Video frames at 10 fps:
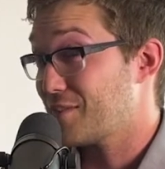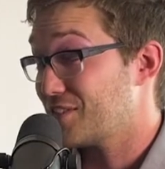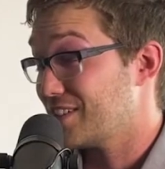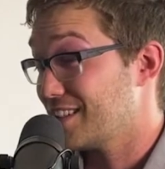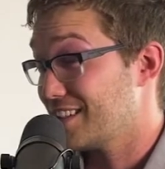
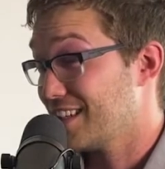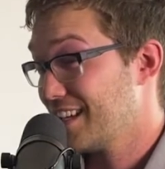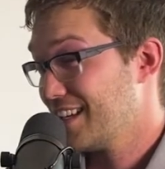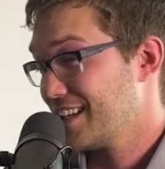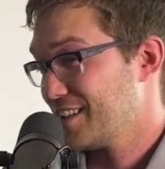seen,
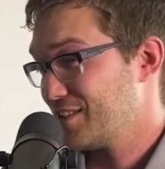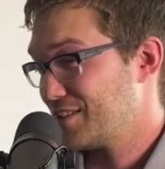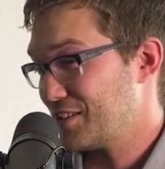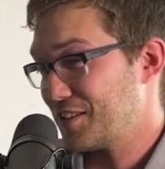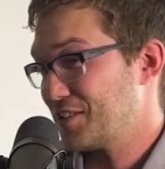
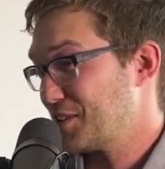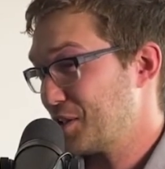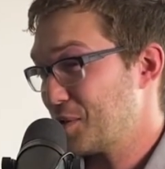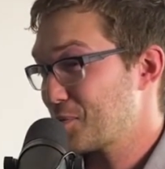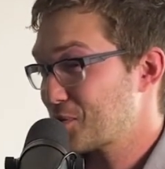
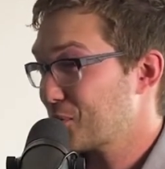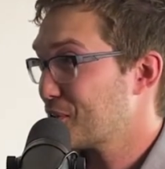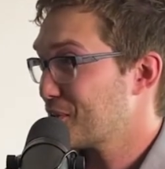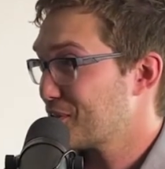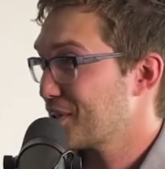statistically, I'm
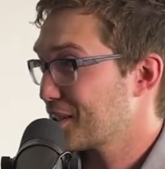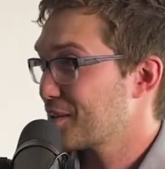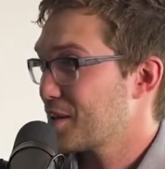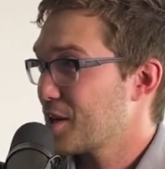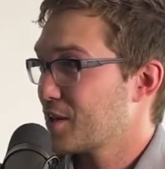sure it's like
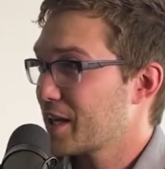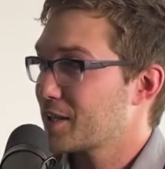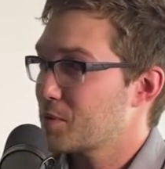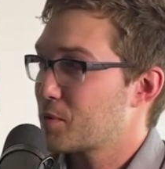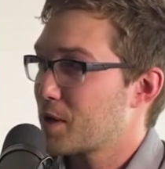a
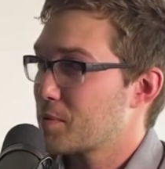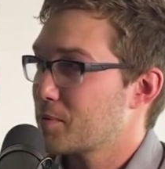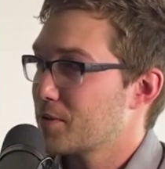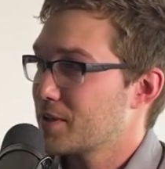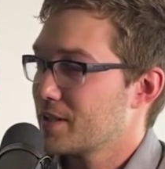likely
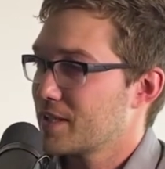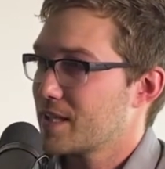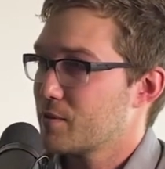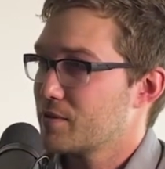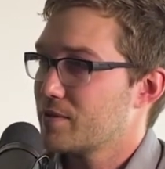probability that
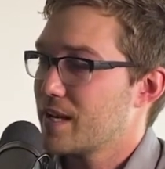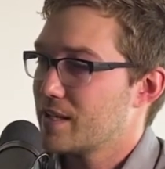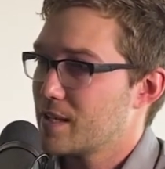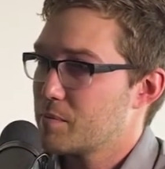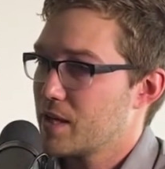that would
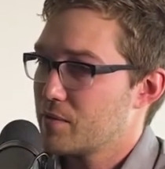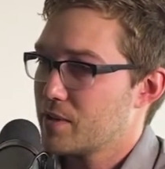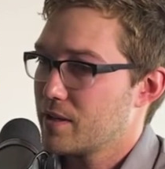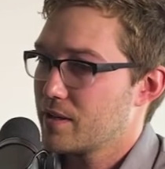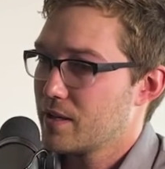end up that
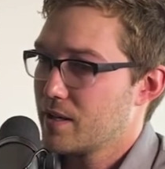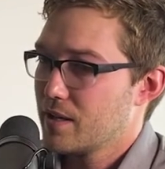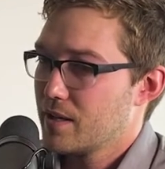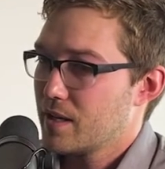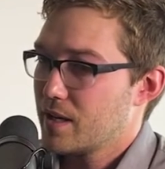way.
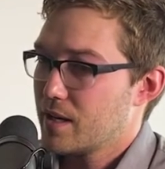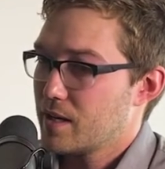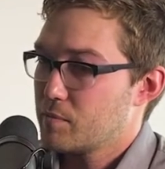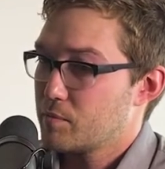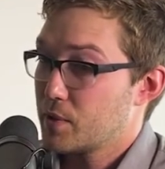
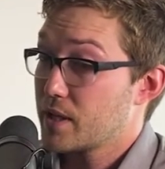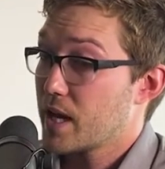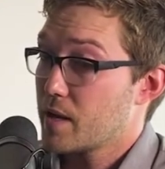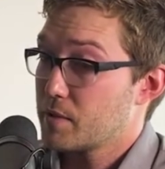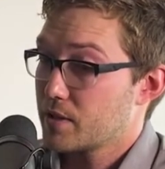But
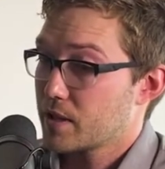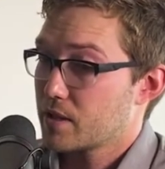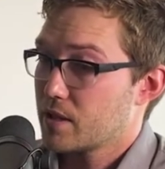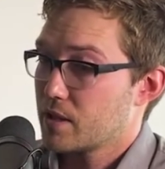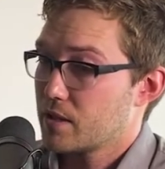yeah, I mean, like
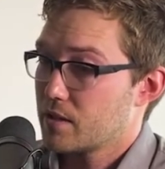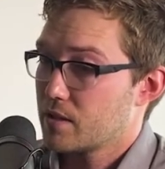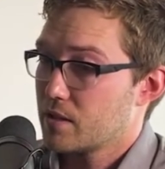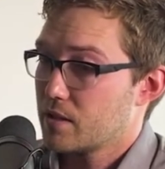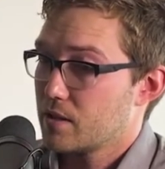
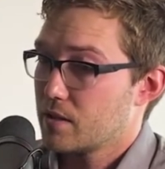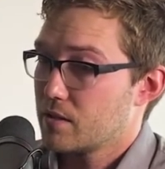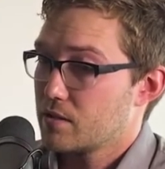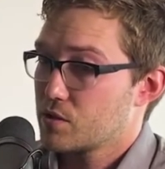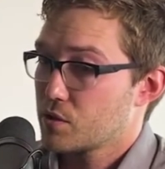the
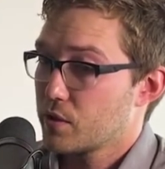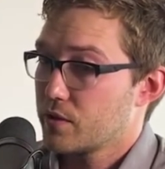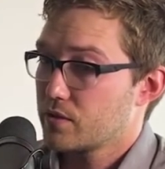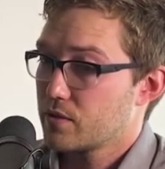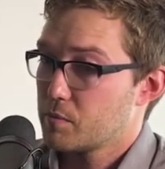
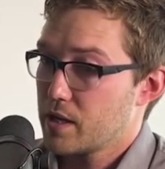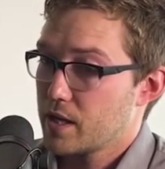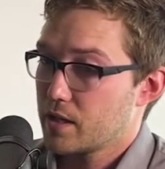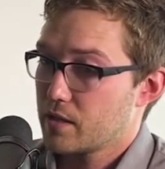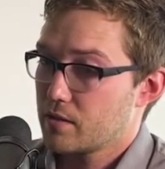choice to
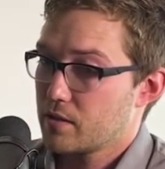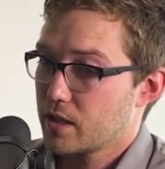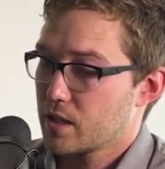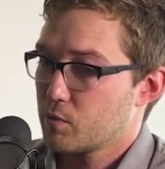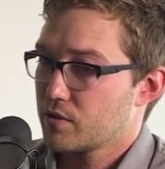make,
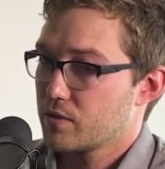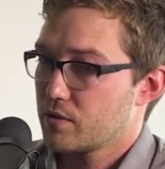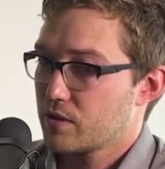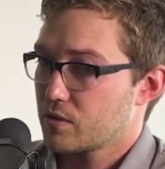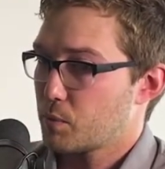like, it wasn't
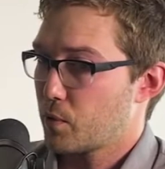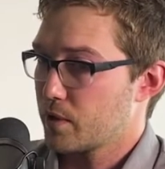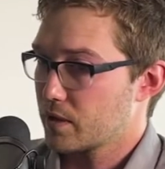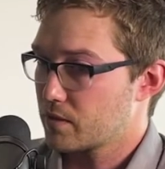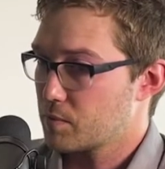
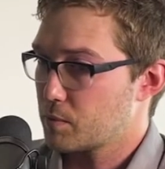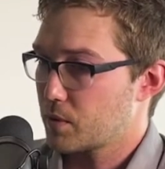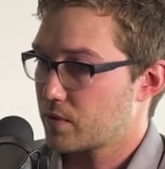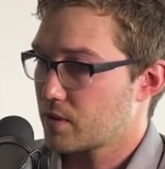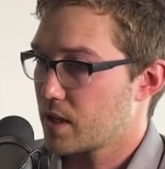disappointing to me
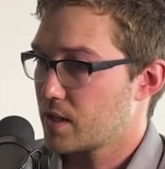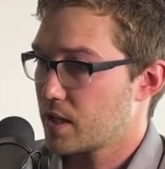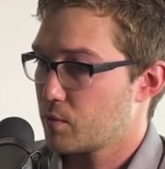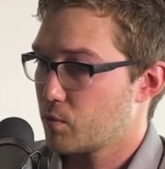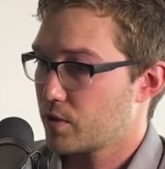per se that
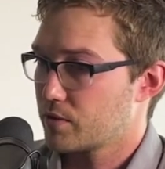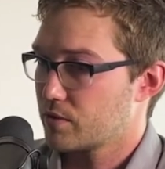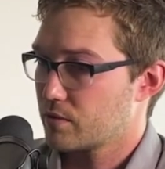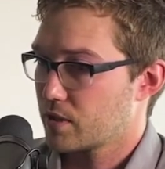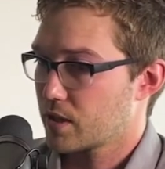I
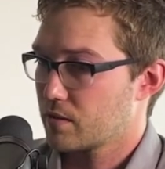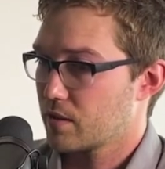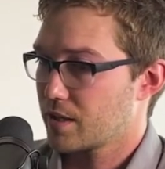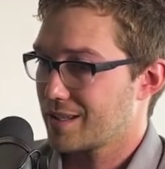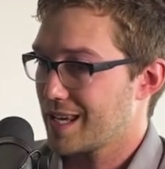wasn't like,
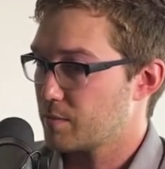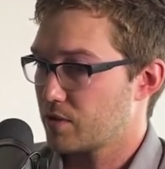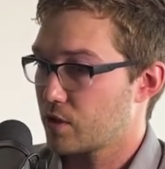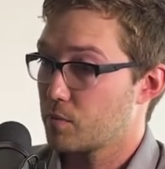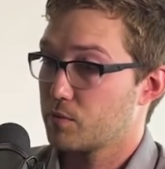I came to
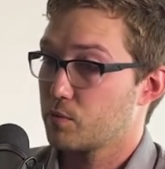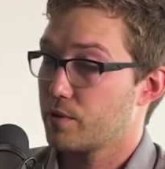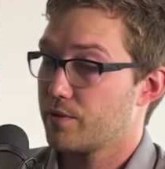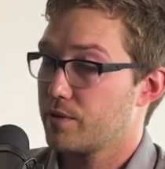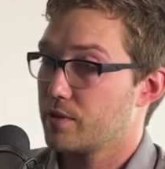terms
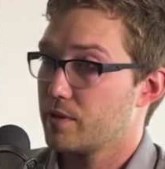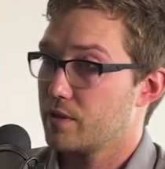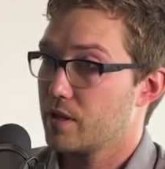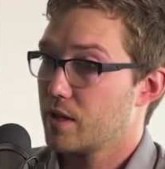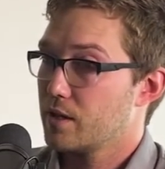with
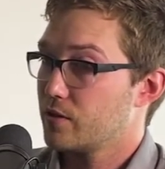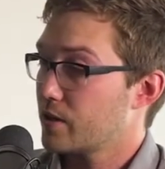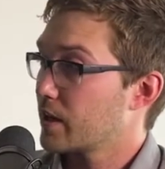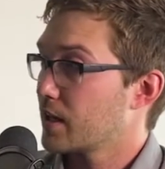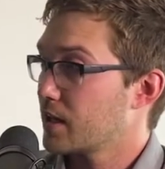the you're
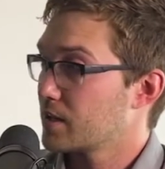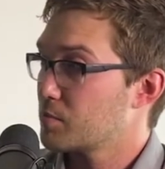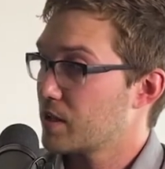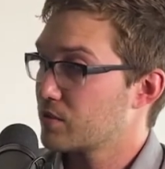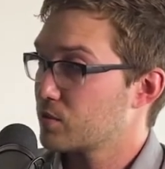not getting to
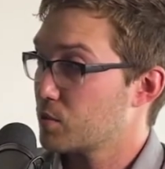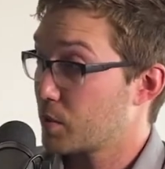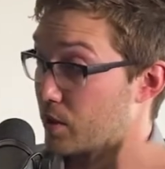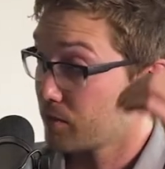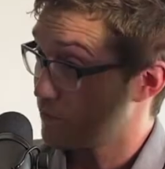med school
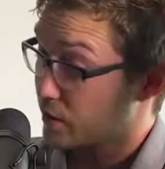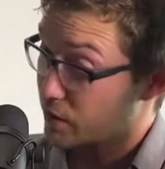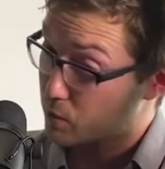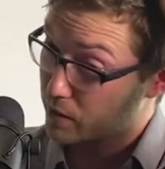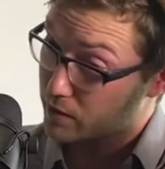part very
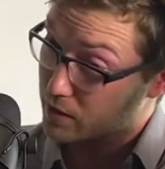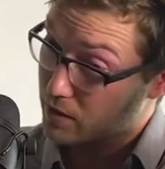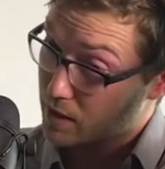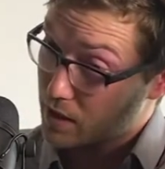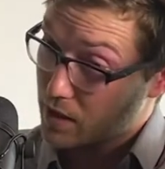quickly,
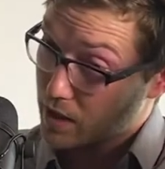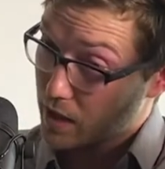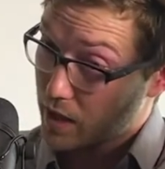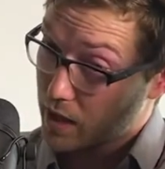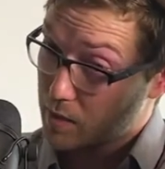
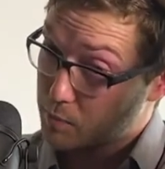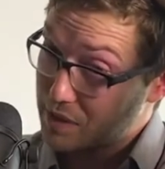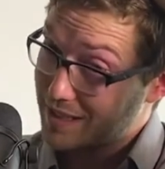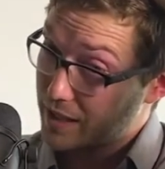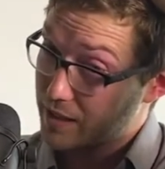
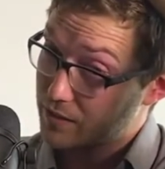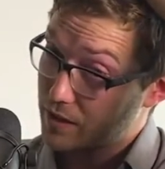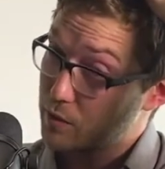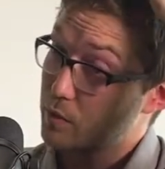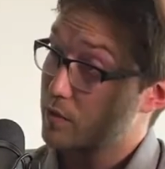because
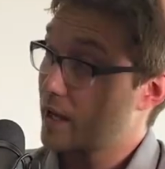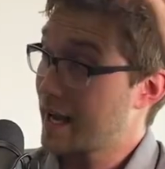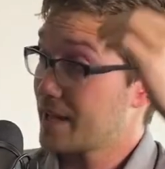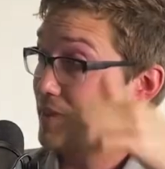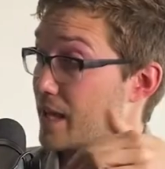I
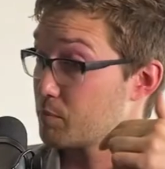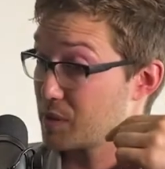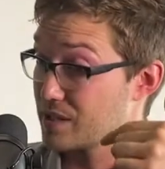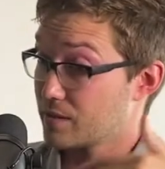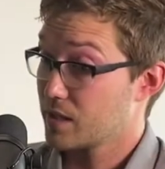had that
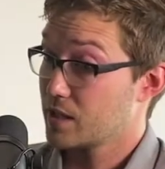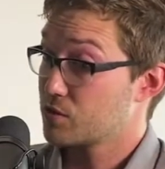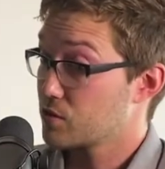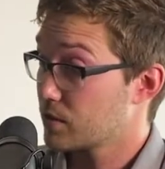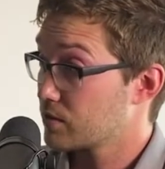baseline
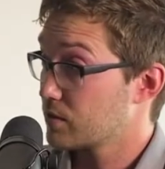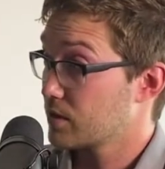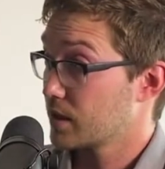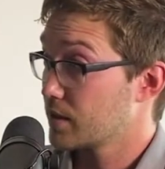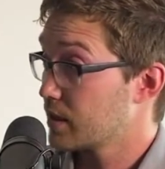interest in
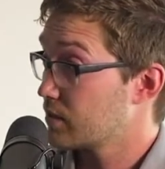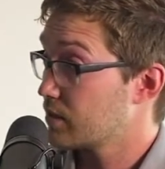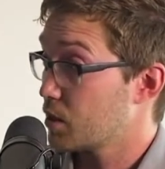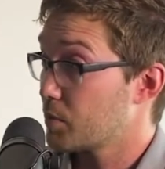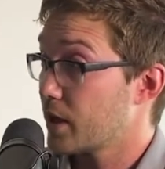like that
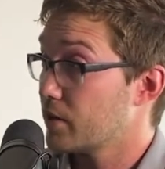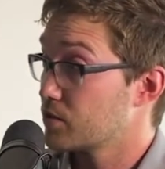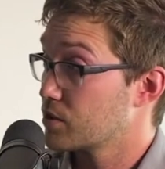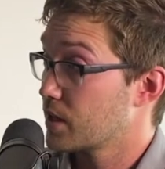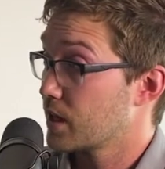cell bio
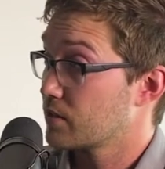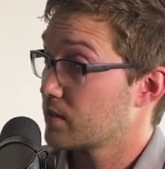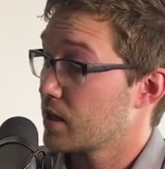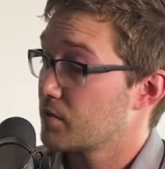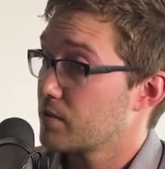and genetics
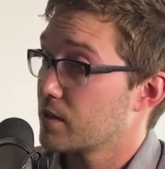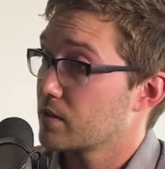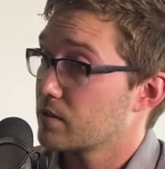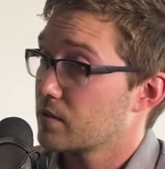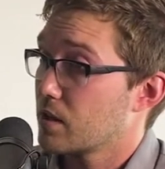side of
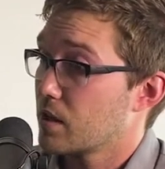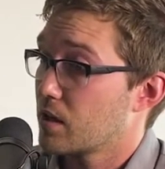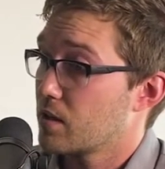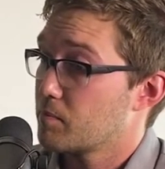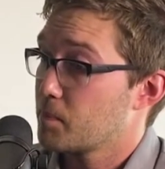things.
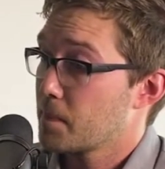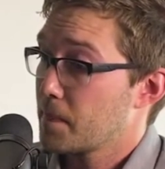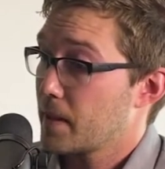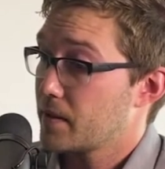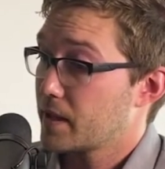
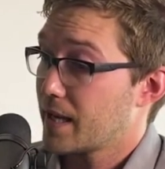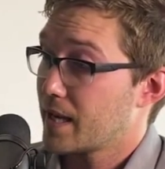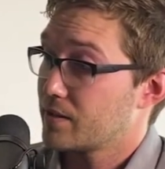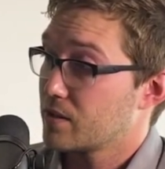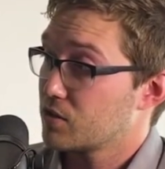And then I
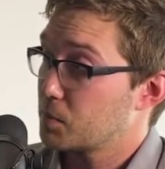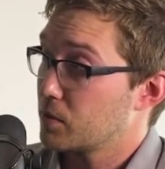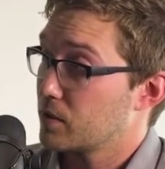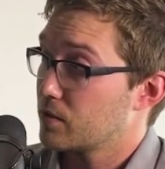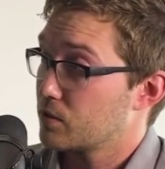had the
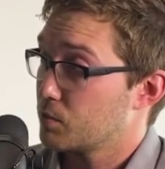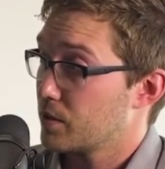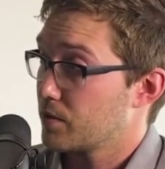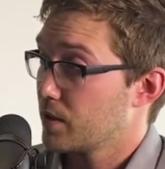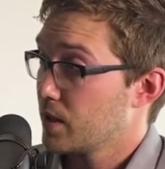experience
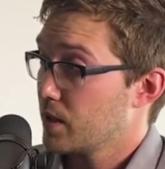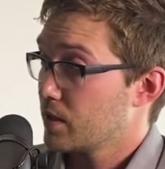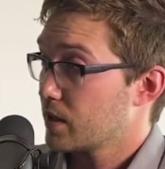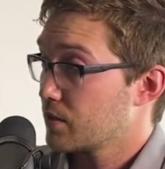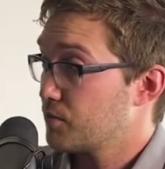with
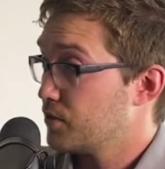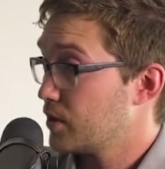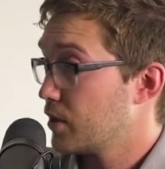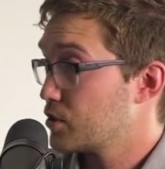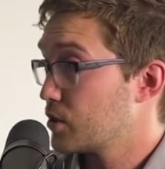like the
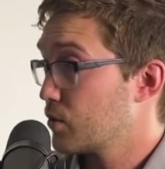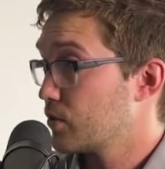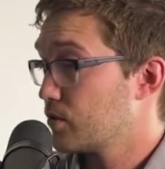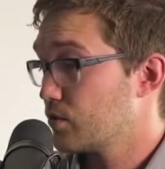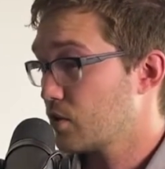physiology
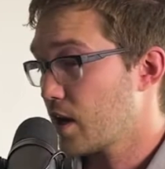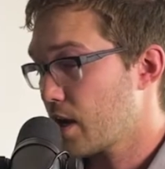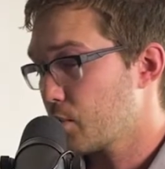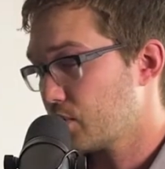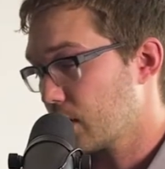courses. So
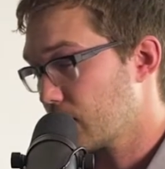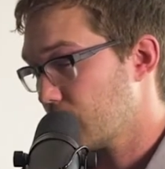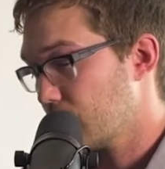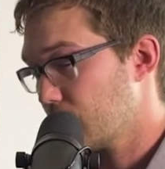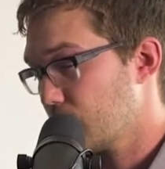I was like
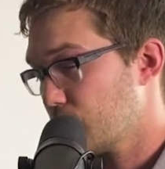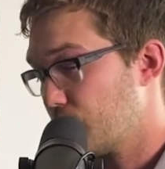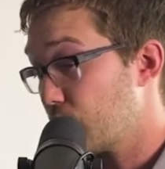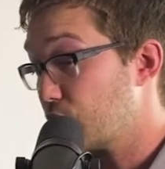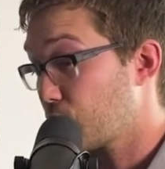
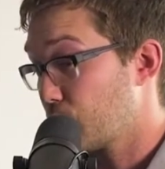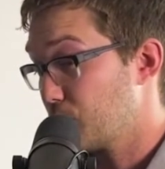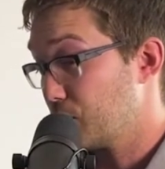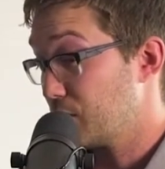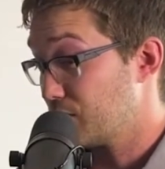very torn
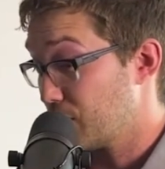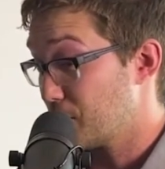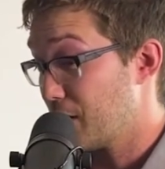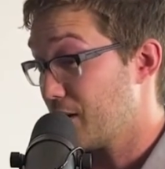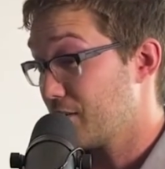between cell
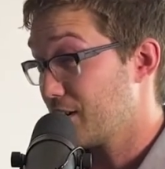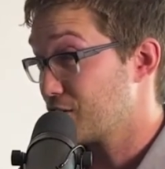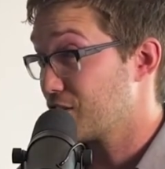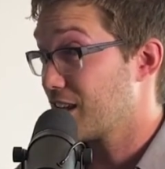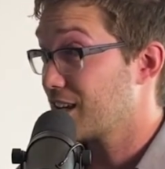bio and
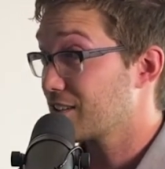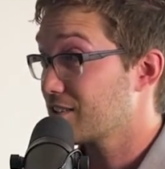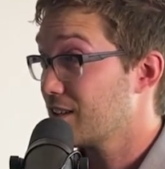genetics.